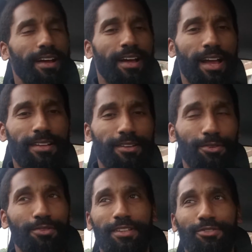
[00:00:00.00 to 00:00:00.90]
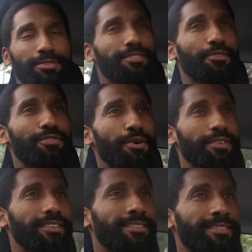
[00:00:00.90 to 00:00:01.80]
I could lose interest or
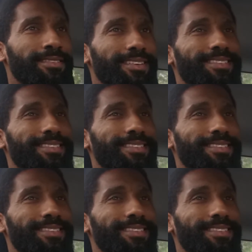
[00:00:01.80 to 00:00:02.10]
focus